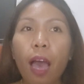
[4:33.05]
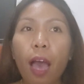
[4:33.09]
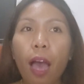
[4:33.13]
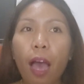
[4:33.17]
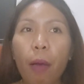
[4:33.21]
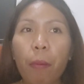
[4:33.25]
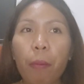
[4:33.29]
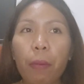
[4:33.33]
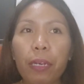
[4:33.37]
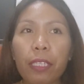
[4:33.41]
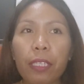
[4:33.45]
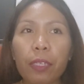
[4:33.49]

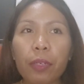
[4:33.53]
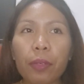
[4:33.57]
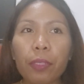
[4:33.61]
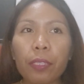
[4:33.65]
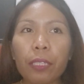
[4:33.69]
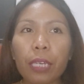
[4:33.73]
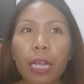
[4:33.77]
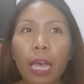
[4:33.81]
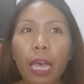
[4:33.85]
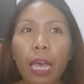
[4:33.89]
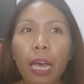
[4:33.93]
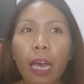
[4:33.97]

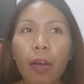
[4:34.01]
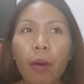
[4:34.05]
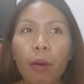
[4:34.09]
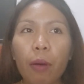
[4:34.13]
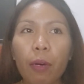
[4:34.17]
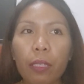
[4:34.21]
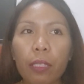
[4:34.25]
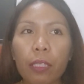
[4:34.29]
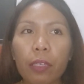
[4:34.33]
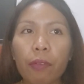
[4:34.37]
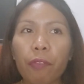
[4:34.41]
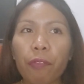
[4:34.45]
Amazon now
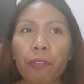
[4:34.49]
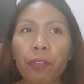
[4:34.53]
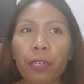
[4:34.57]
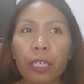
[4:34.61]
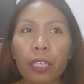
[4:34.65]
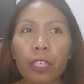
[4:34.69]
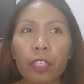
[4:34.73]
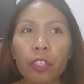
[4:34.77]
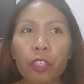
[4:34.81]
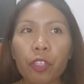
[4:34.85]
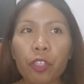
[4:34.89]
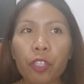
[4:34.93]
has
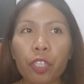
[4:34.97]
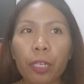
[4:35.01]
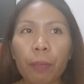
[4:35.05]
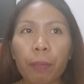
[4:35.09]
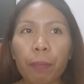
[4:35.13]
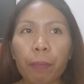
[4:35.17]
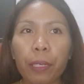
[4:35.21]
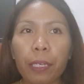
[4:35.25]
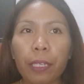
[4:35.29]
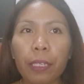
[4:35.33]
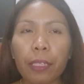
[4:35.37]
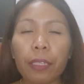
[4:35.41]
free
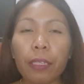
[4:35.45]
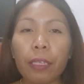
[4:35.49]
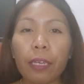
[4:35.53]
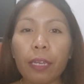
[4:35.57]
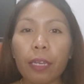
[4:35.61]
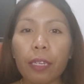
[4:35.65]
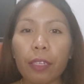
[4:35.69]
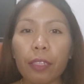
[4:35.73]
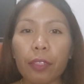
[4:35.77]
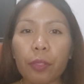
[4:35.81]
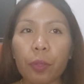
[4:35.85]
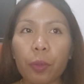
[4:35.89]
shipping
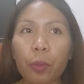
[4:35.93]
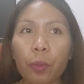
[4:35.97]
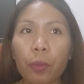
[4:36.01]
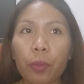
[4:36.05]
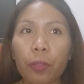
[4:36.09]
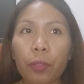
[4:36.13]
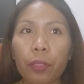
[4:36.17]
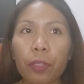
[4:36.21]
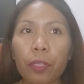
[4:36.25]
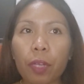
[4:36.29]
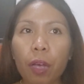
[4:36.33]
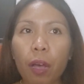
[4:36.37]
and
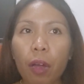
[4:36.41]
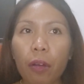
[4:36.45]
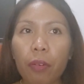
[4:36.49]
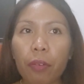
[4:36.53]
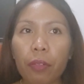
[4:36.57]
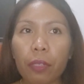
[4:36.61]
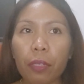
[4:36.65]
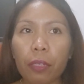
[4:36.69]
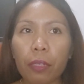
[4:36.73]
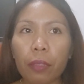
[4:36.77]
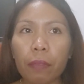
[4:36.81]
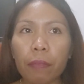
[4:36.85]
no
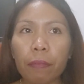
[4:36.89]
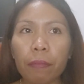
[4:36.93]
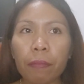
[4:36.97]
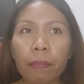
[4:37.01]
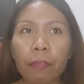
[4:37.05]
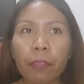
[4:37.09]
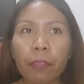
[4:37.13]
tariff